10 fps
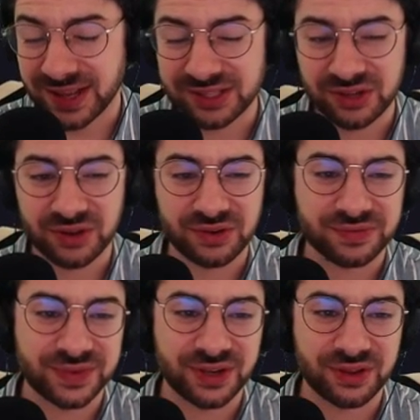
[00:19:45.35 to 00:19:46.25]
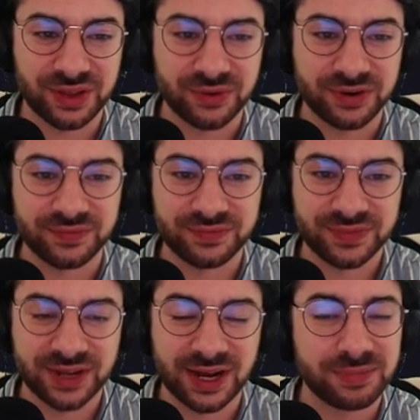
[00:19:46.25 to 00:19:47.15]
And so, you know, there were
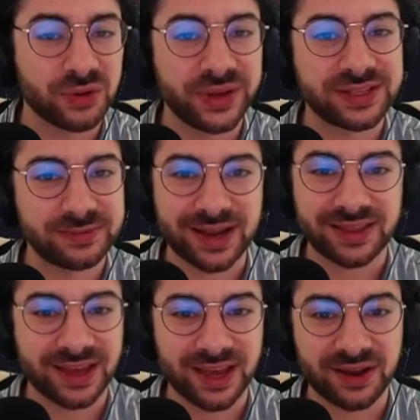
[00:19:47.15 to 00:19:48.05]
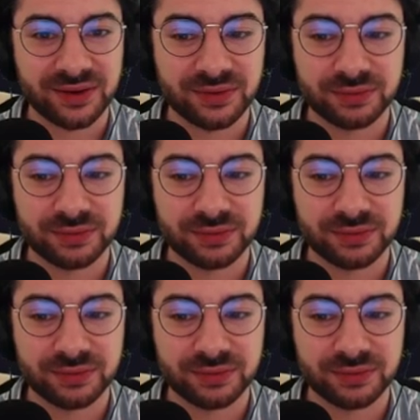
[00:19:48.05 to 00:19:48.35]
a couple of weeks back there